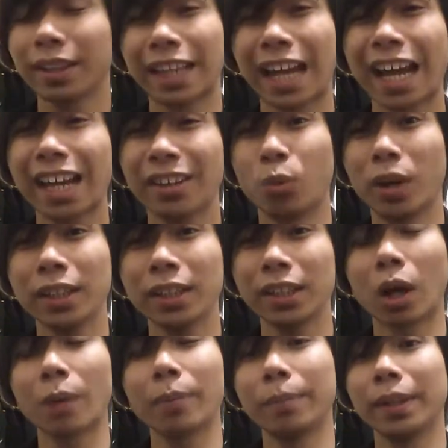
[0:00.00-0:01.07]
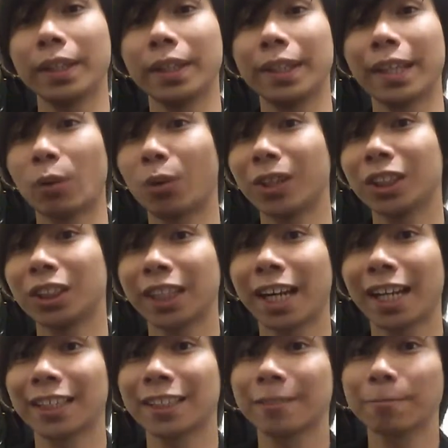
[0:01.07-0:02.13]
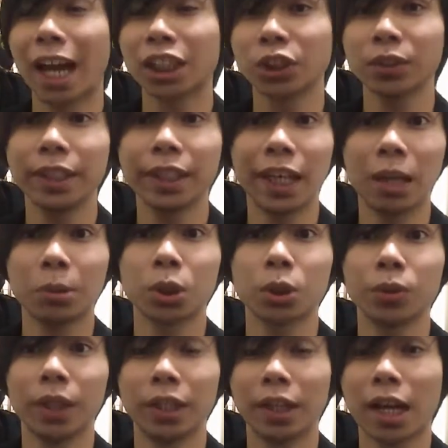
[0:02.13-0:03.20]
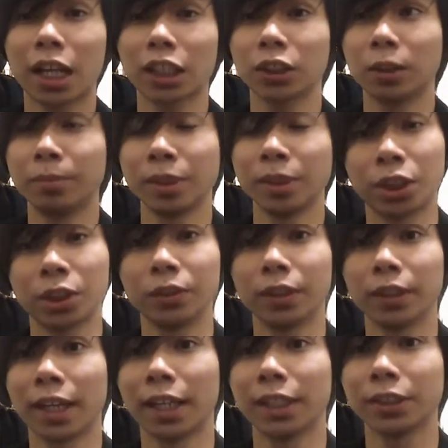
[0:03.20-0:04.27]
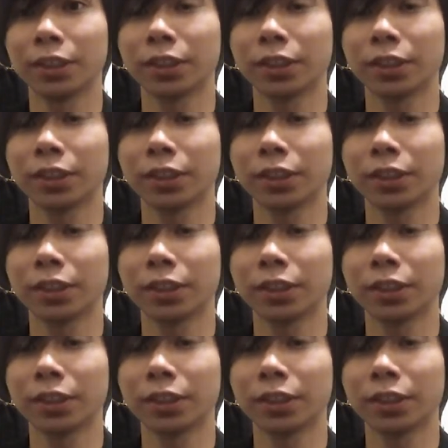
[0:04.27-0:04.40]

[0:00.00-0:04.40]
that one probability, that one chance actually came true. It actually materialized.